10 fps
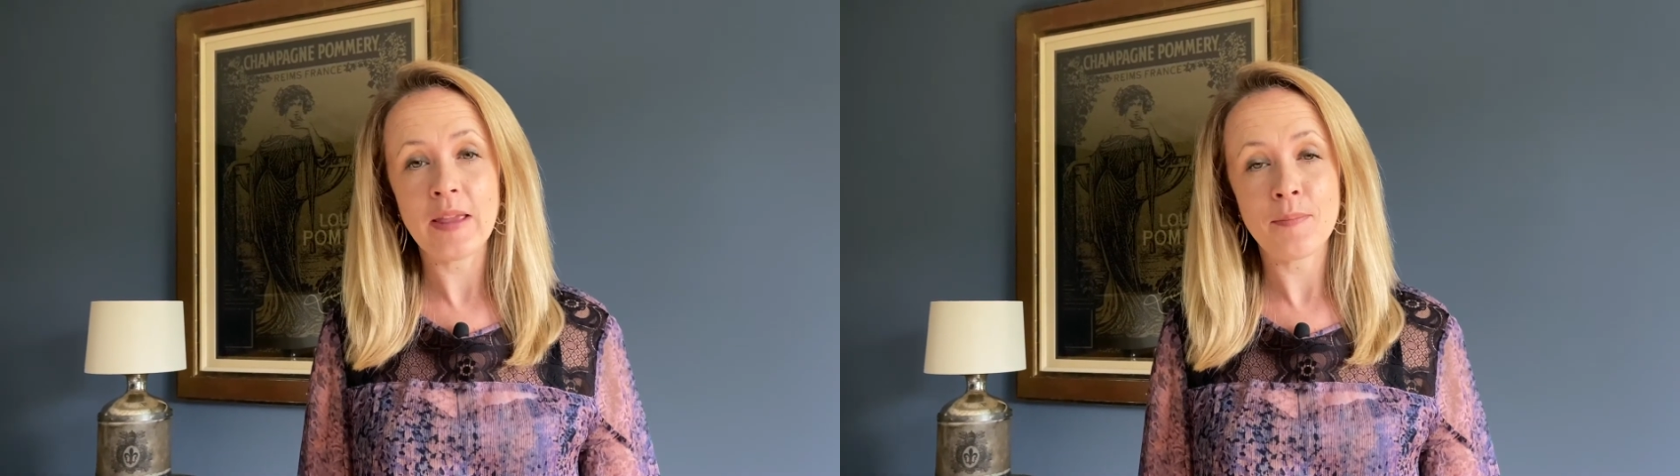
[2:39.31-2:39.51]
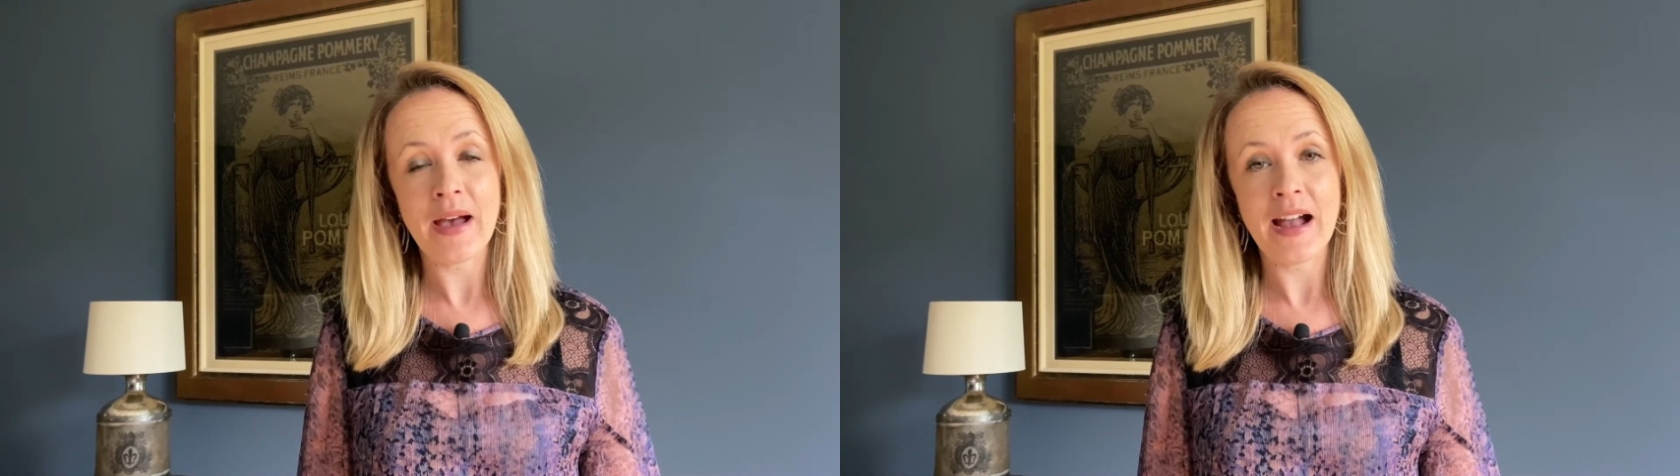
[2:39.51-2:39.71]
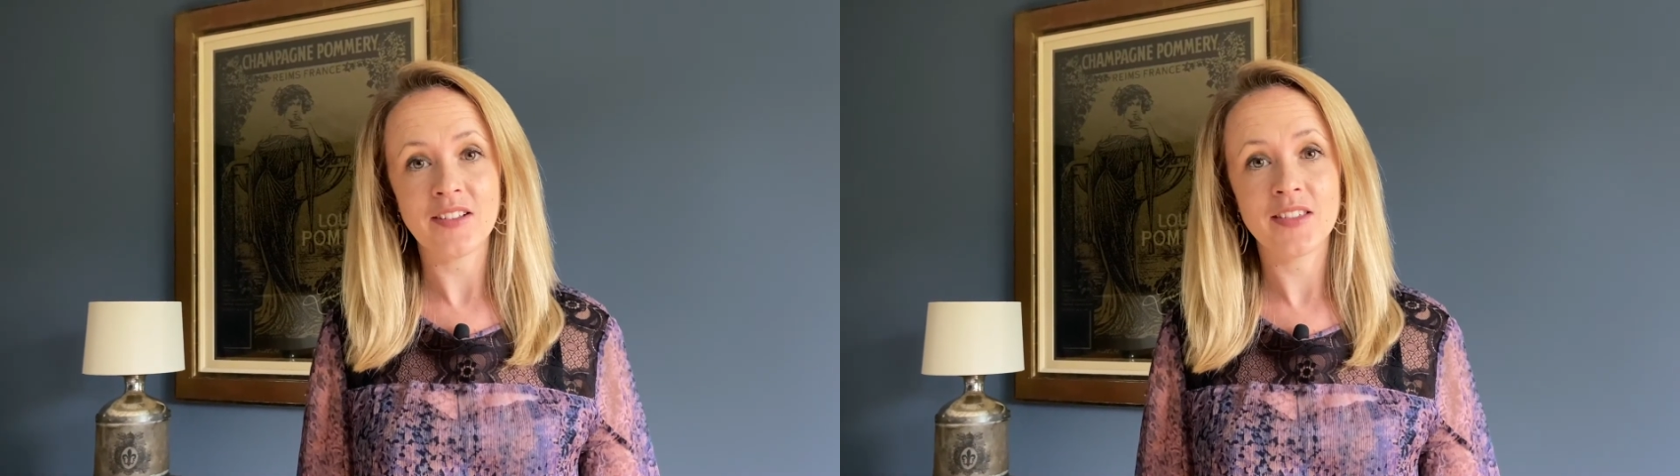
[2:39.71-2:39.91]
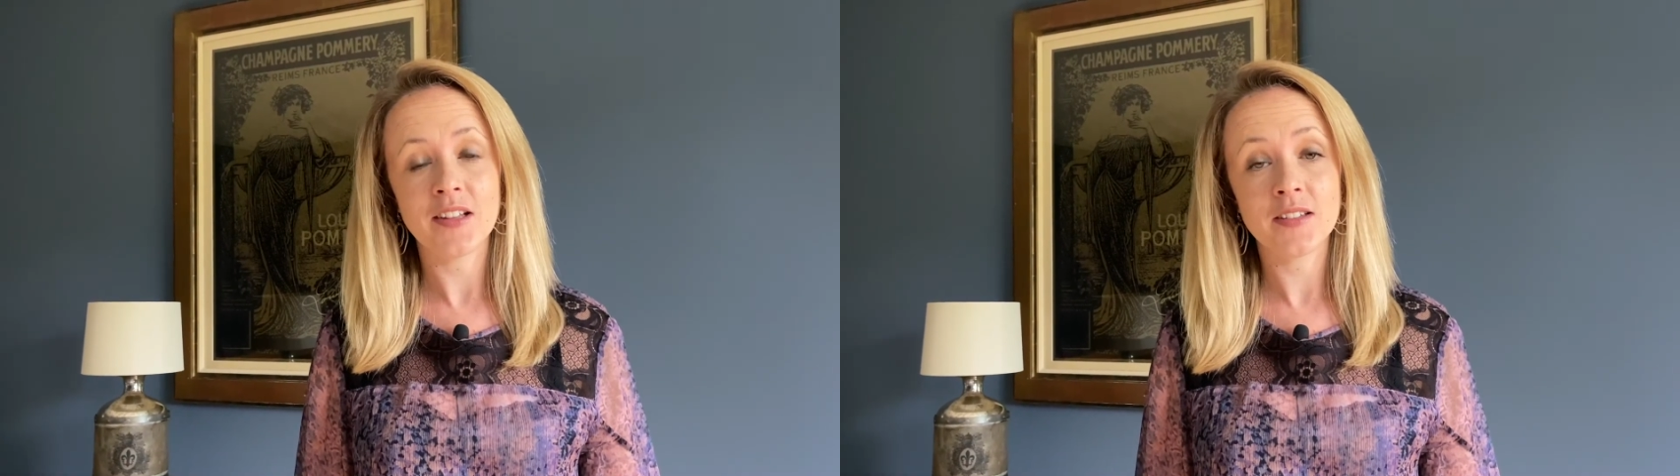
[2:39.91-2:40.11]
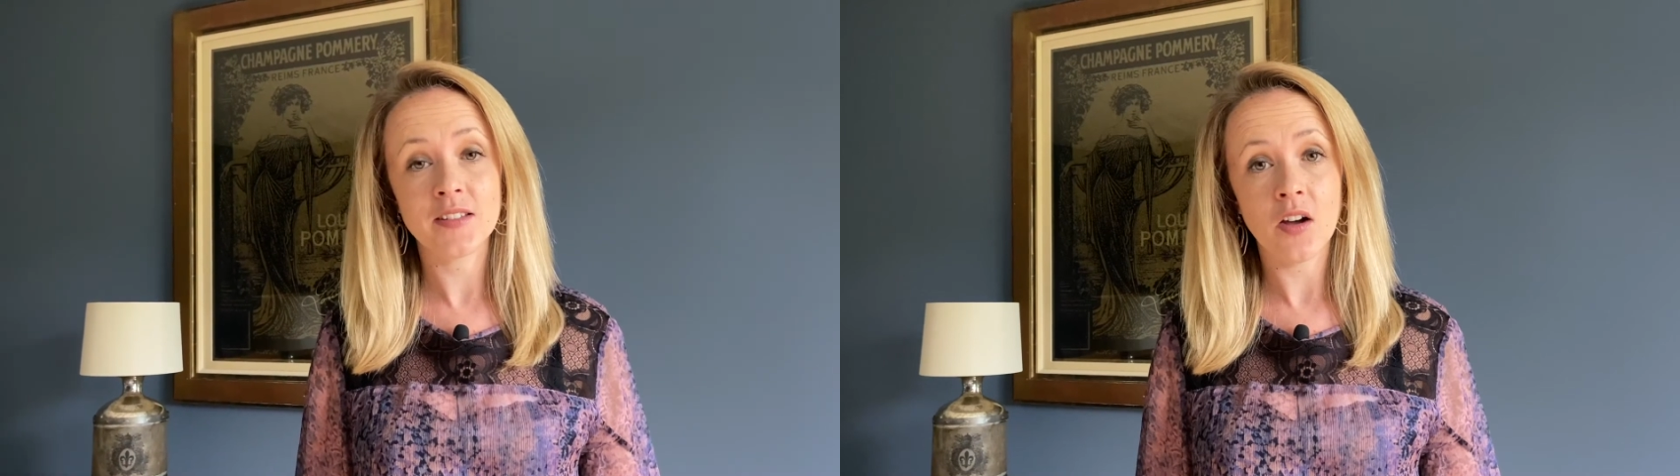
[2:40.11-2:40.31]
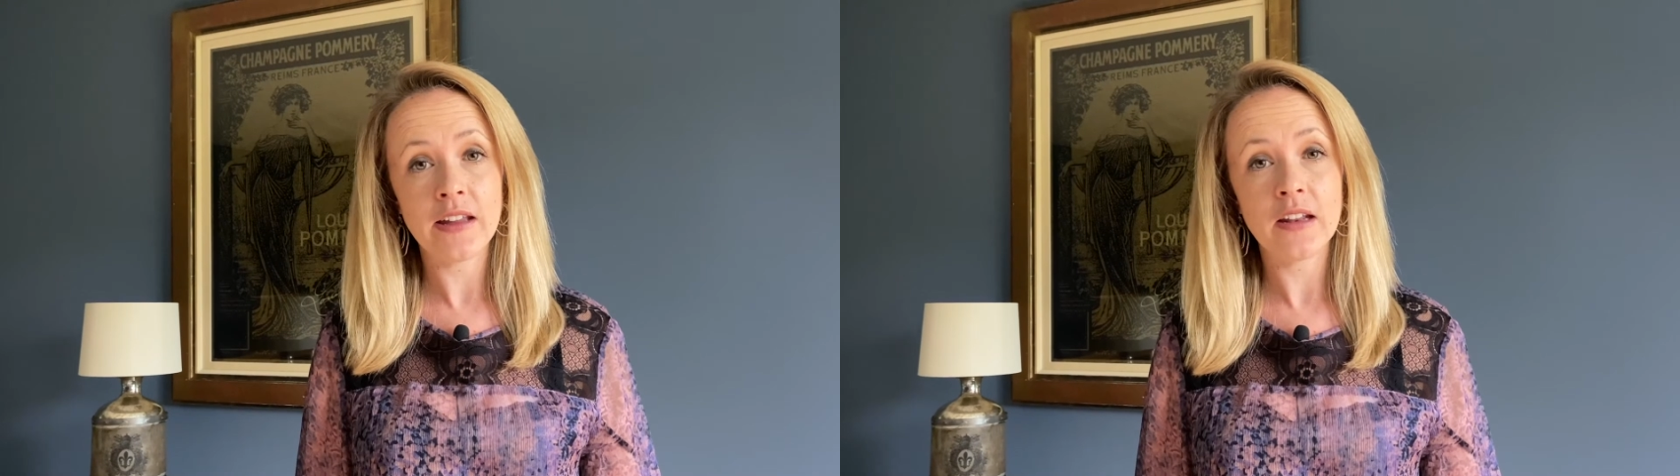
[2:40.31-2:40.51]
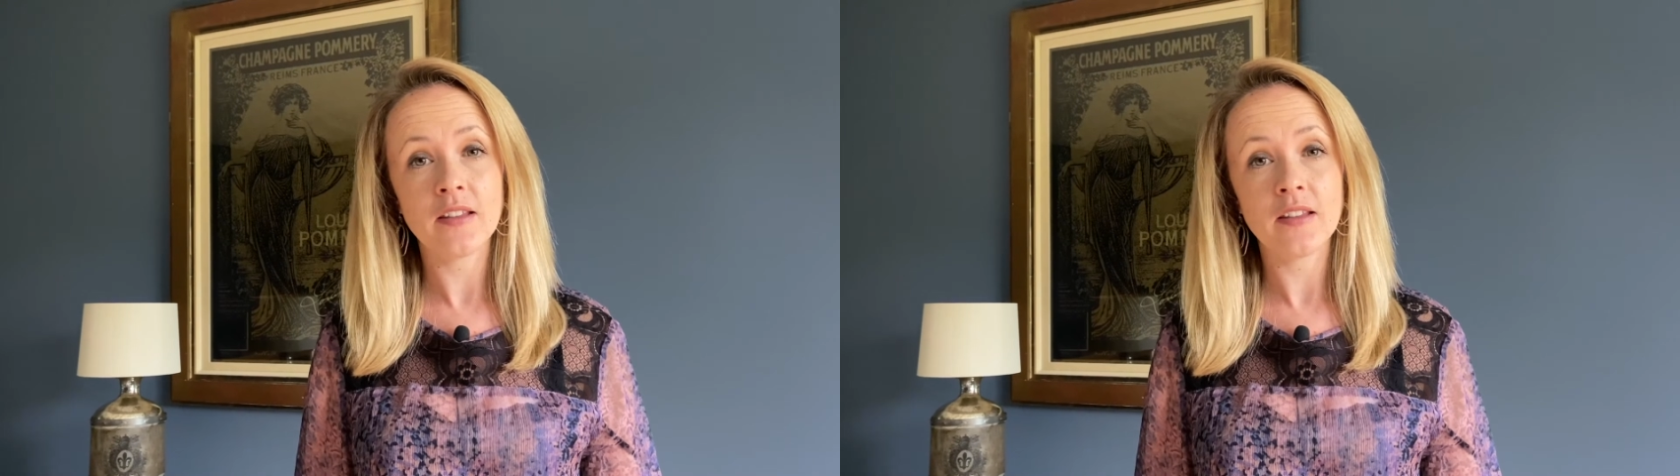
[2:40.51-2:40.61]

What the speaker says: impact the design